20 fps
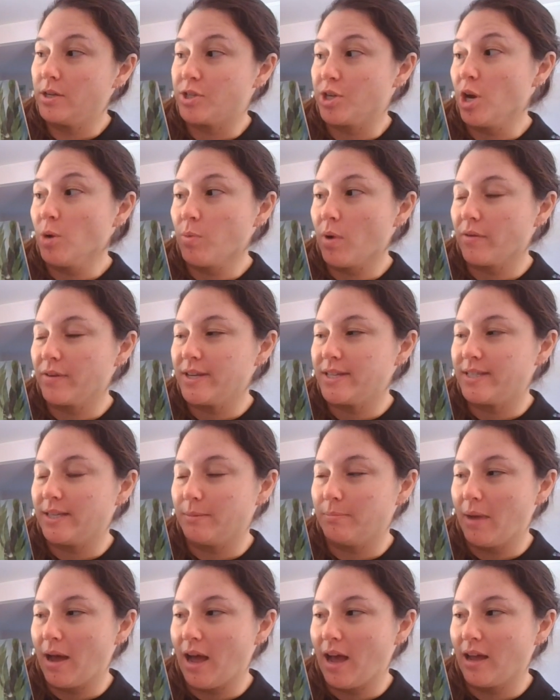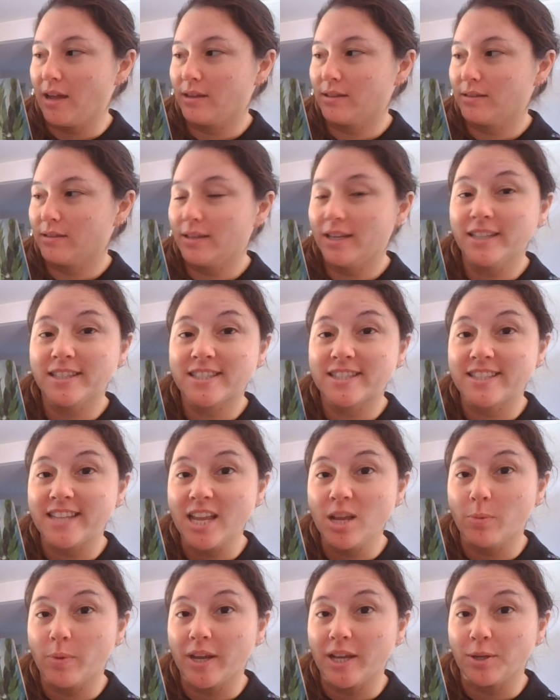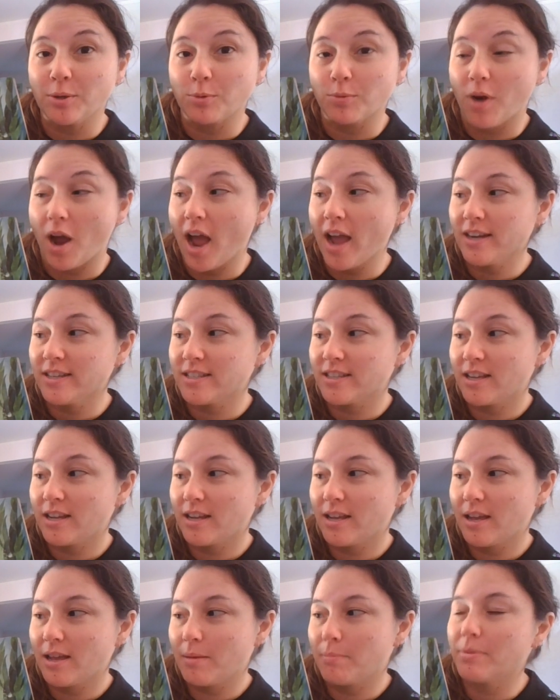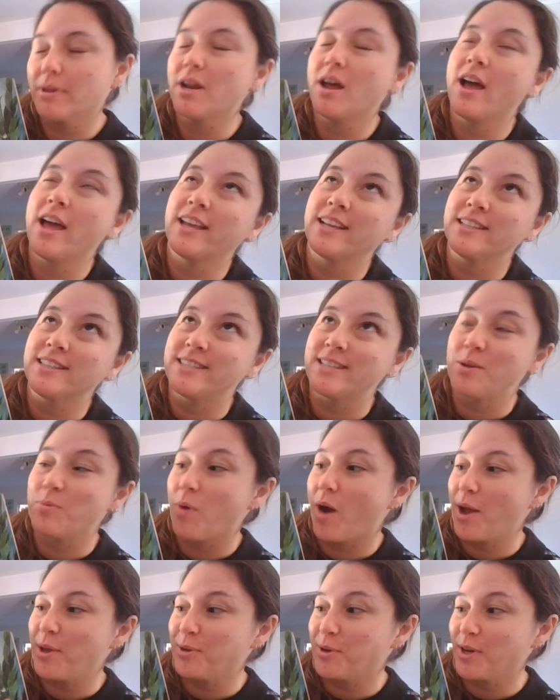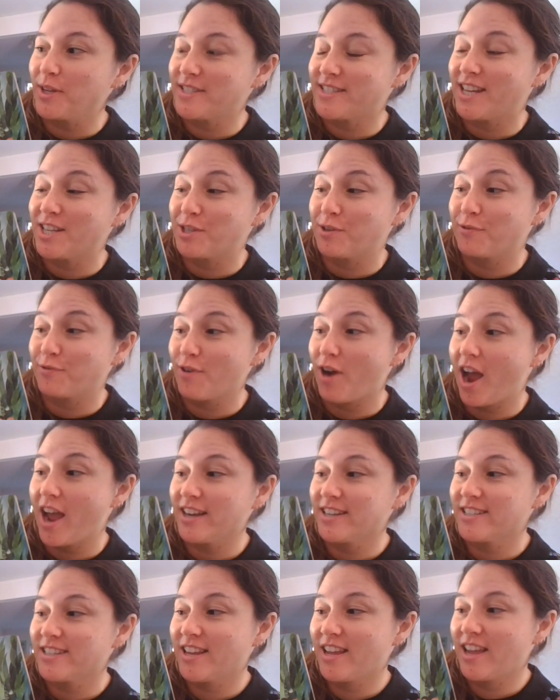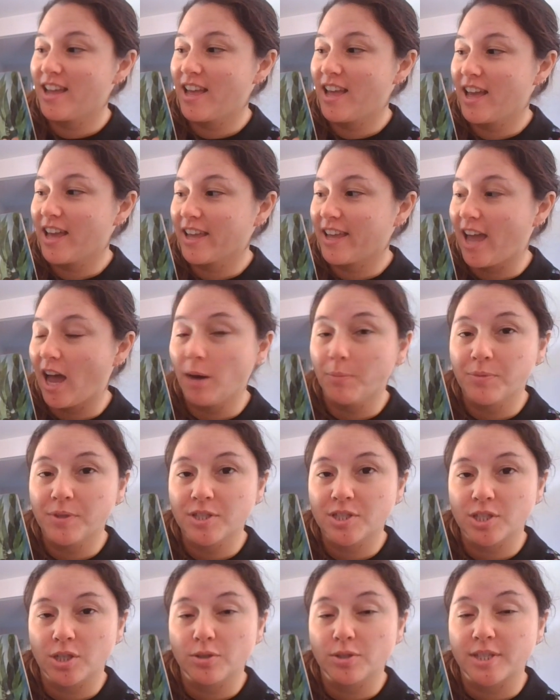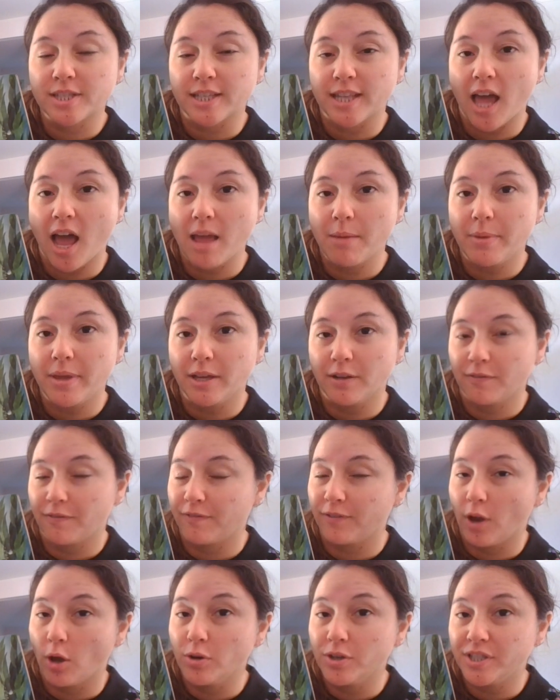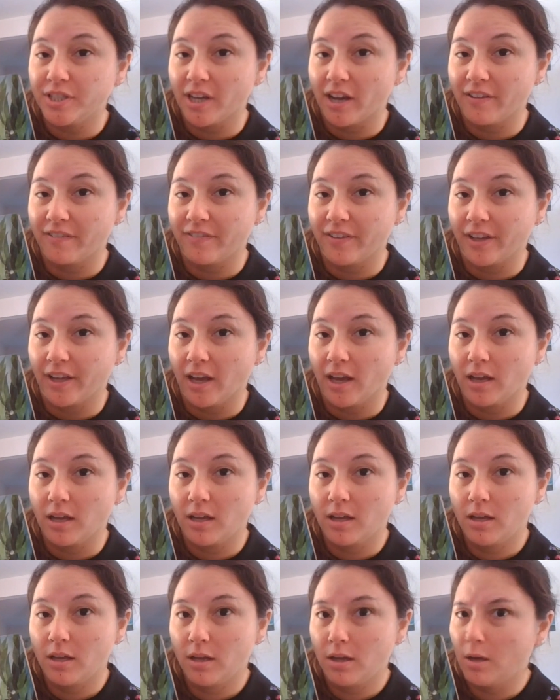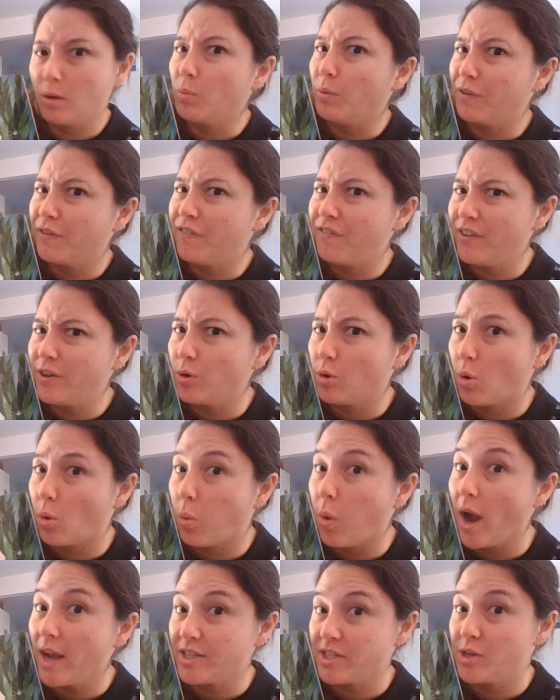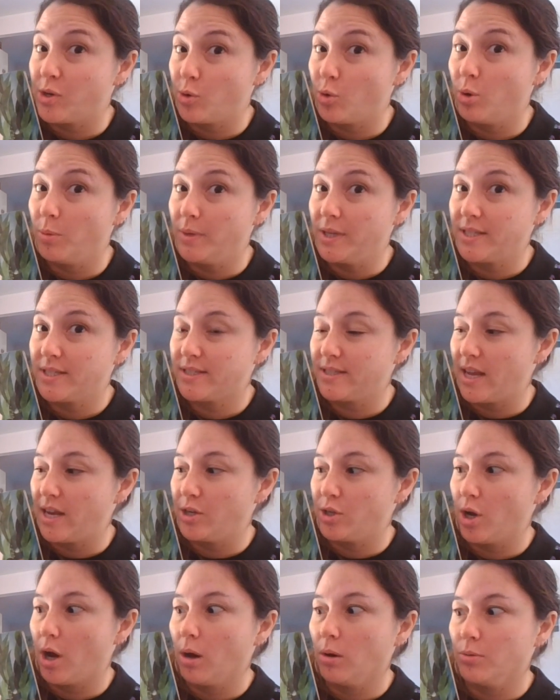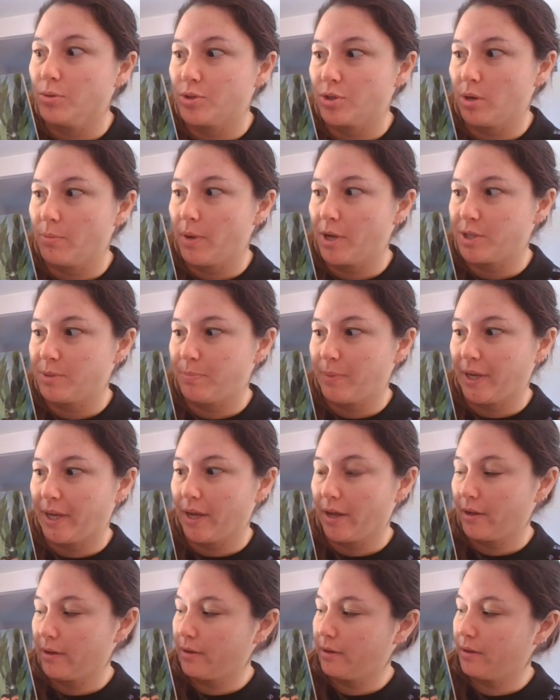Don't worry, said Ma, it's seaweed all right. But I can see why you got such a fright. Kelp that's so slimy and floaty, I figure, would feel quite enormous and oh so much bigger.